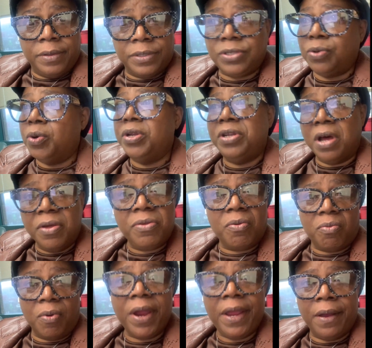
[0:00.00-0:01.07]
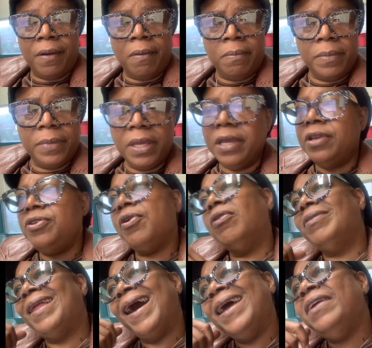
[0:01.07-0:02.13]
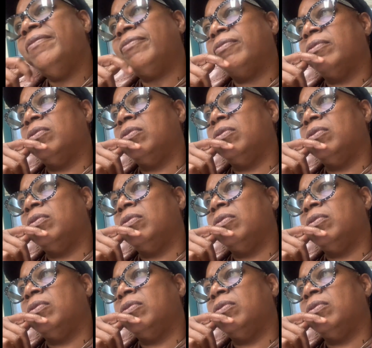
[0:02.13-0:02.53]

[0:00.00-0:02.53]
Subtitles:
to another realm in your life.